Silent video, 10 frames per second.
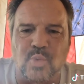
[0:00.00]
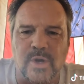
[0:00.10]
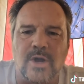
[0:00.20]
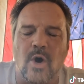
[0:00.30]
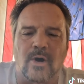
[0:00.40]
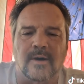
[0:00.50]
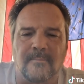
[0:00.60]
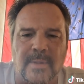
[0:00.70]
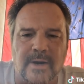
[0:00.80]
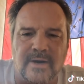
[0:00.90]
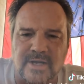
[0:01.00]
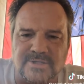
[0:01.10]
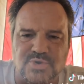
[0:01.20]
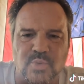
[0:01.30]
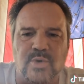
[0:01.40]
we are
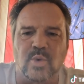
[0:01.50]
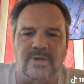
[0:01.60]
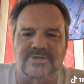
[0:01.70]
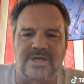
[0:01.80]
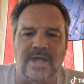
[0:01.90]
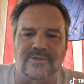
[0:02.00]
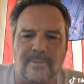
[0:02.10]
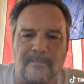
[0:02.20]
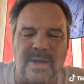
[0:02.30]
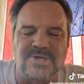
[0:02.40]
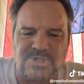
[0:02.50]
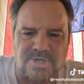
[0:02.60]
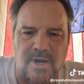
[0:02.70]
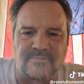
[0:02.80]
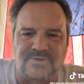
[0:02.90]
Americans, we work together based
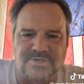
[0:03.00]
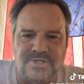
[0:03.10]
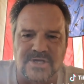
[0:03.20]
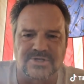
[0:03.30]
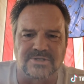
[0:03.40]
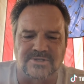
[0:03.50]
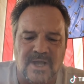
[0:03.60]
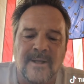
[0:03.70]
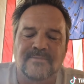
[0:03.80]
conversations